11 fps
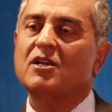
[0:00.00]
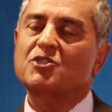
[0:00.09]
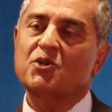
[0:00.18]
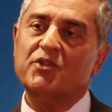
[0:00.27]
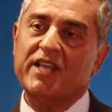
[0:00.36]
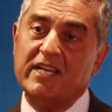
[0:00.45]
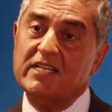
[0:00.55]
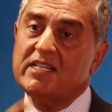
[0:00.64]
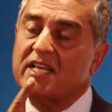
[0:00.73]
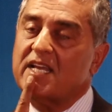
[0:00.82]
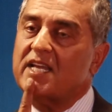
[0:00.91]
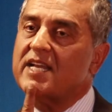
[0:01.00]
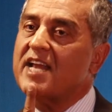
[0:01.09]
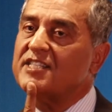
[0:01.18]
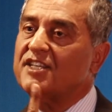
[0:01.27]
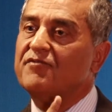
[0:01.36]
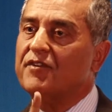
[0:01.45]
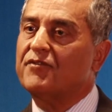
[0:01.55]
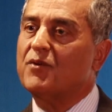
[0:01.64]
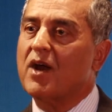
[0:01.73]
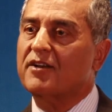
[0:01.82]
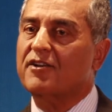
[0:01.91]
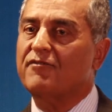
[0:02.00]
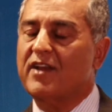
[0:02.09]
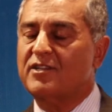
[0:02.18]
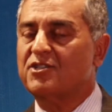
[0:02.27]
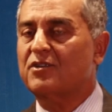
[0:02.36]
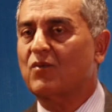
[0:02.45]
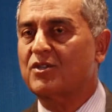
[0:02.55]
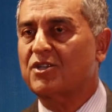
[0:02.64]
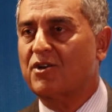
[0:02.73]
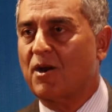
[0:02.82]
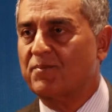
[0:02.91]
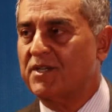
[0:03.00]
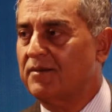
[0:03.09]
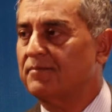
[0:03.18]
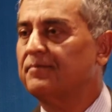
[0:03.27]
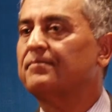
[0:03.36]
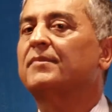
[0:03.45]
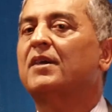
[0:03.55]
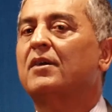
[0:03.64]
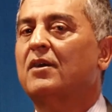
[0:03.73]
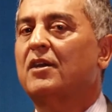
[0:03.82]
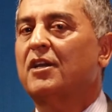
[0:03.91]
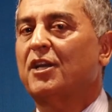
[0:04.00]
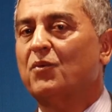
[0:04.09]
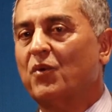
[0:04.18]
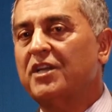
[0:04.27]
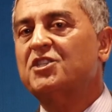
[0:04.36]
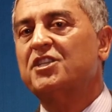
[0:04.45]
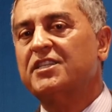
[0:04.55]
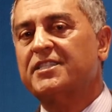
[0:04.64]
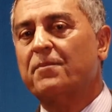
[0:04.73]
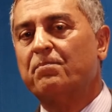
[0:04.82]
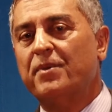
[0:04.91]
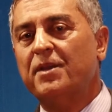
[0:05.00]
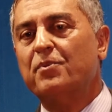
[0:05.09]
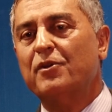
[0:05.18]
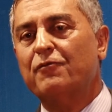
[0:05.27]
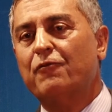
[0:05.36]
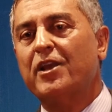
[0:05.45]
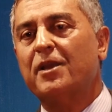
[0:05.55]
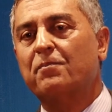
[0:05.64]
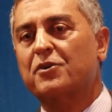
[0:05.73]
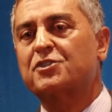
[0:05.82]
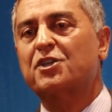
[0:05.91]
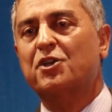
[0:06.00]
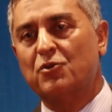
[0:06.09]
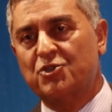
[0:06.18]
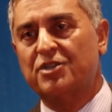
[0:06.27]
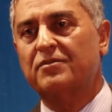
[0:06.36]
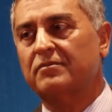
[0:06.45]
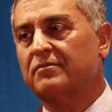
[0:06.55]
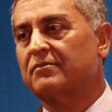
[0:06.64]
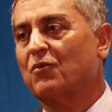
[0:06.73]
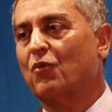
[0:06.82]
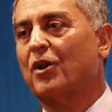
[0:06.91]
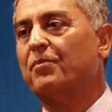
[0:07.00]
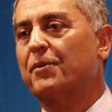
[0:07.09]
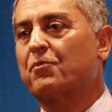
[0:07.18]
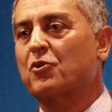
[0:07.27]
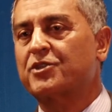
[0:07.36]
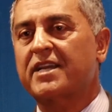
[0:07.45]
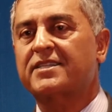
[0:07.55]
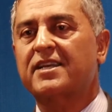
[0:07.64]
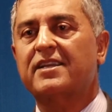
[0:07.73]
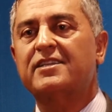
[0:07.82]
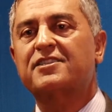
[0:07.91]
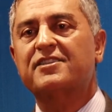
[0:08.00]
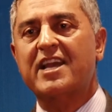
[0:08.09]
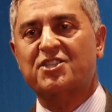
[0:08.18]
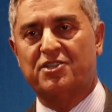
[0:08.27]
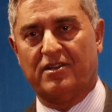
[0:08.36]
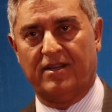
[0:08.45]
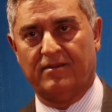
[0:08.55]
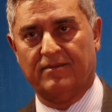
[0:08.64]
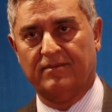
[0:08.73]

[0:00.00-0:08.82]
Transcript: So then the 1951 convention was adopted, in which he said people fleeing persecution will be protected internationally.